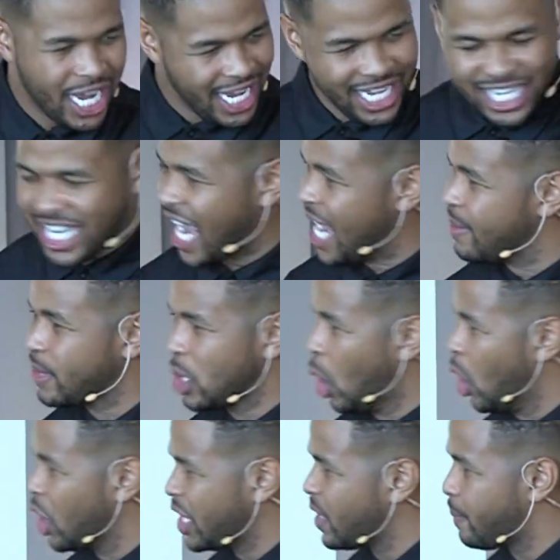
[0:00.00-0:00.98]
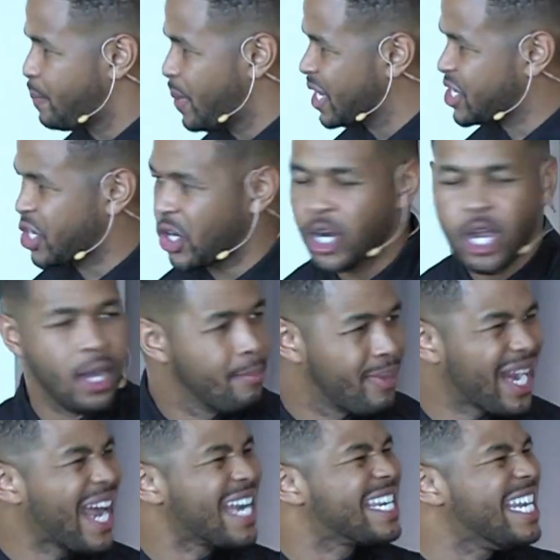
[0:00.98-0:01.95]
he came along in the picture,
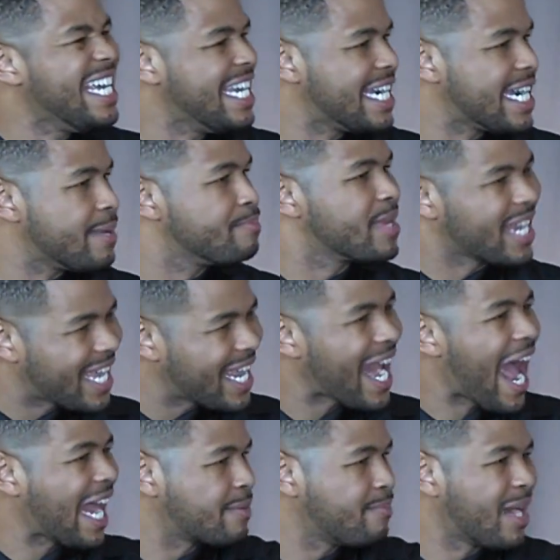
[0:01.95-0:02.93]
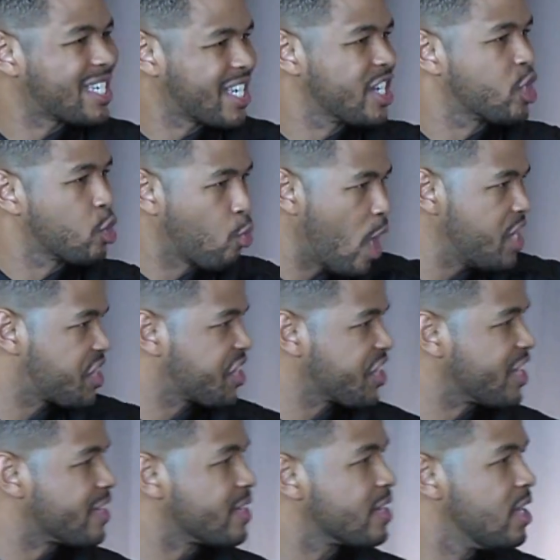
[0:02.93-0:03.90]
but I needed him to get out of my situation,
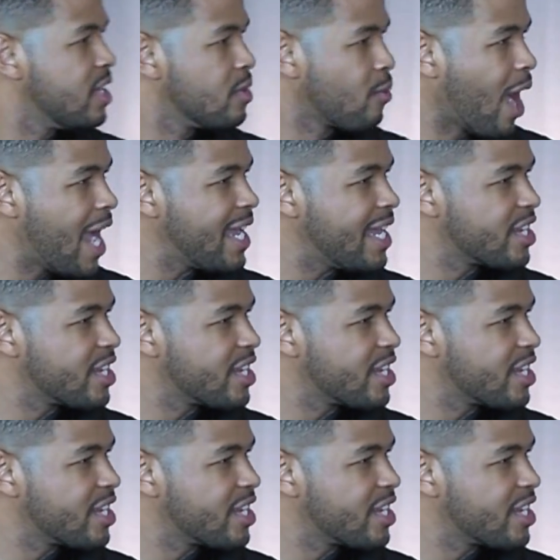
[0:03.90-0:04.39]
right?